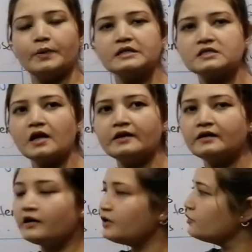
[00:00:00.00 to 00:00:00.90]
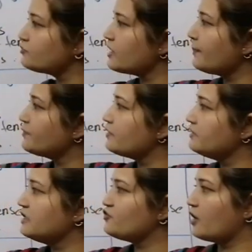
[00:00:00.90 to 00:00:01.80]
we started a new
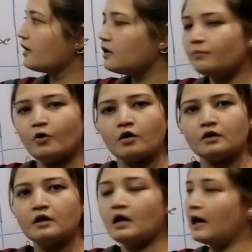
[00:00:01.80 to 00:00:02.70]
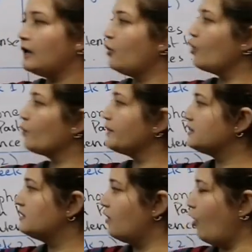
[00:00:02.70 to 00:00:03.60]
chapter, the Jungle Book, along
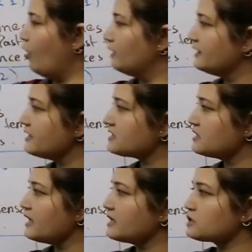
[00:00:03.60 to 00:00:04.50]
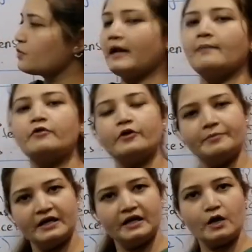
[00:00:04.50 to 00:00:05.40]
with all these things, vocabulary
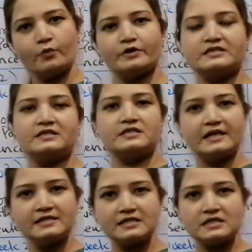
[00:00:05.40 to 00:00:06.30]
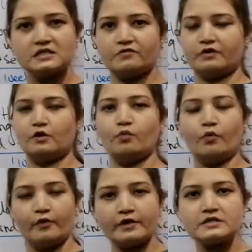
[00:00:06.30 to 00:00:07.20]
meaning, word sentences, difficult
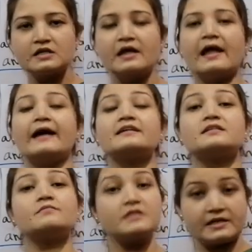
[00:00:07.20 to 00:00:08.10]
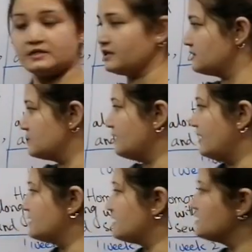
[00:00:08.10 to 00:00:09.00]
words, and some text
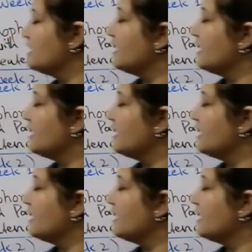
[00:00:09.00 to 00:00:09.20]
exercises.